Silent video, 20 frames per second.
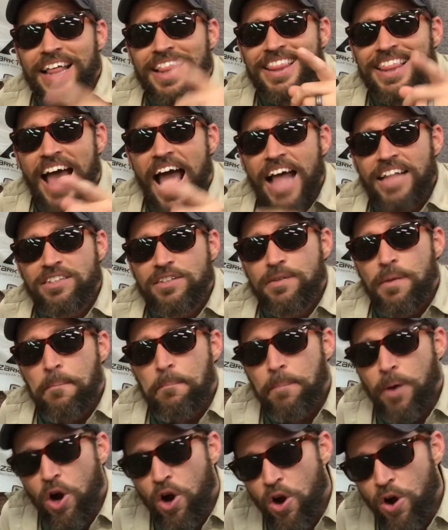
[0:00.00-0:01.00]
That's
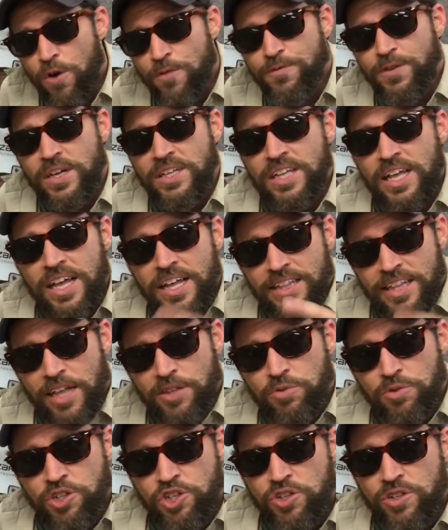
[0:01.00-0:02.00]
perfect.
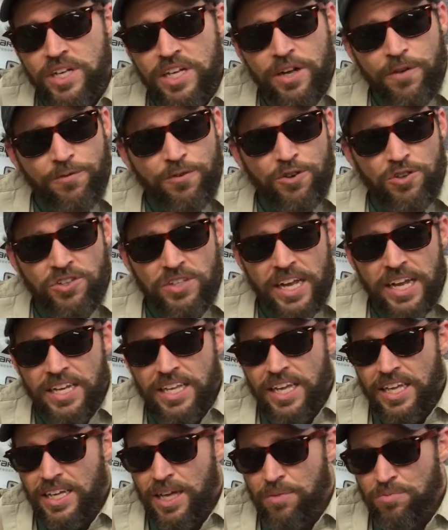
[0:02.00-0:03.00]
That's what you need. A first aid
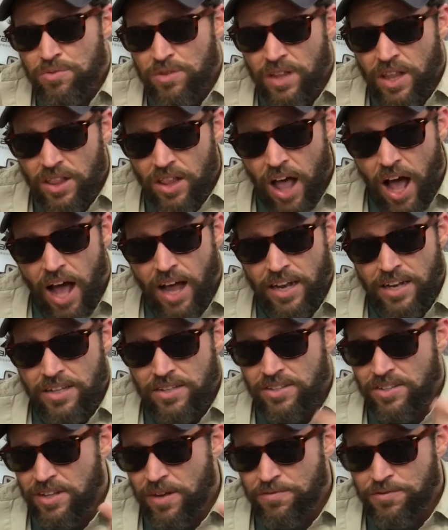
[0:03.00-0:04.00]
kit comes with a lot
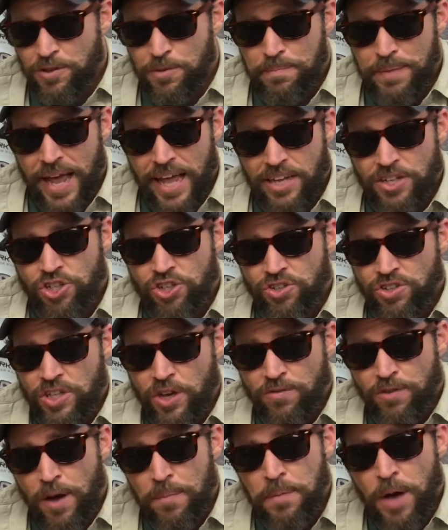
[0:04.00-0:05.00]
of stuff to bandage
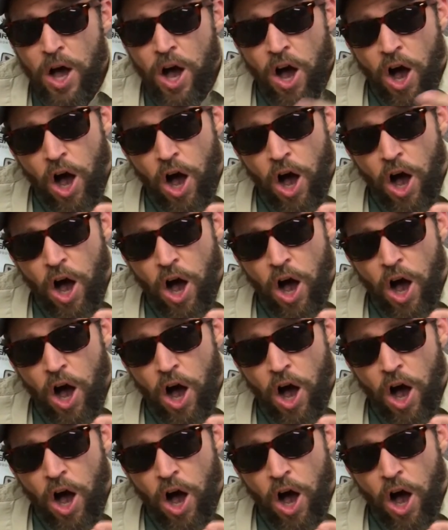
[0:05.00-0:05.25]
yourself up.